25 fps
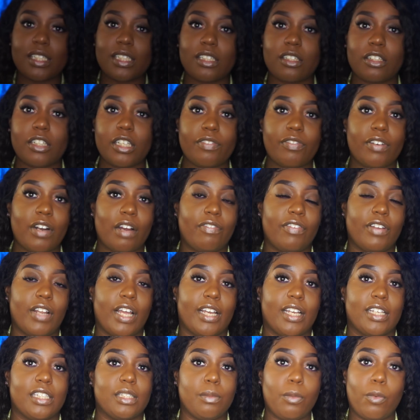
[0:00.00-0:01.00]
are different. I feel
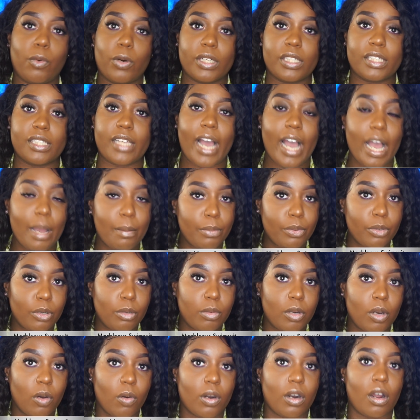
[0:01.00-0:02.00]
like it's more side
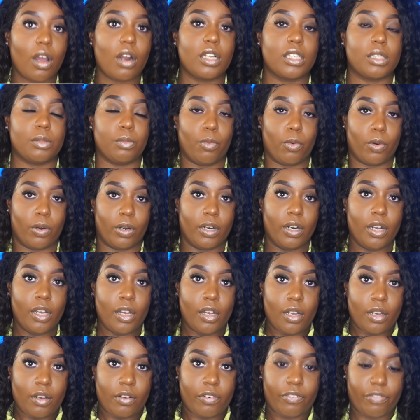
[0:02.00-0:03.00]
boob going on. It's more
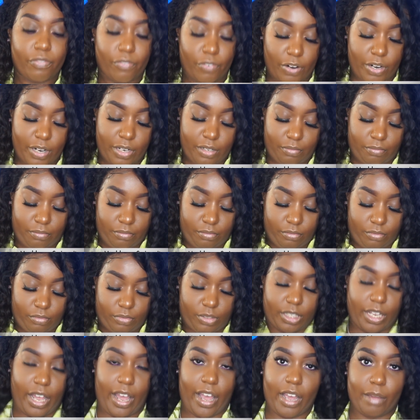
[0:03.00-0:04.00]
front
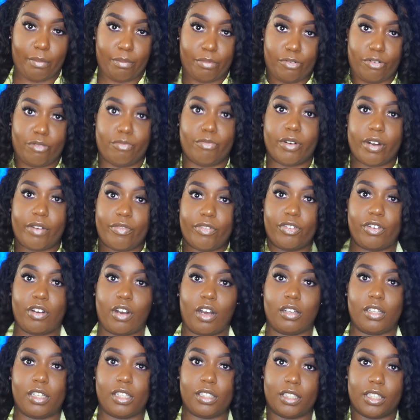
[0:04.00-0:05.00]
side boob, whatever you
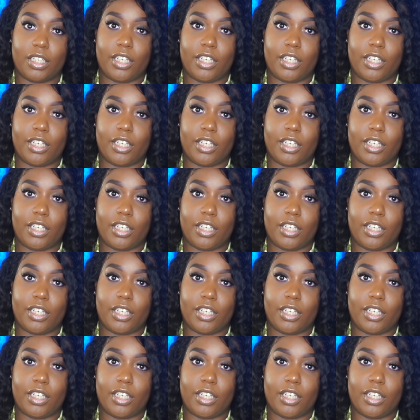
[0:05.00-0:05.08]
call this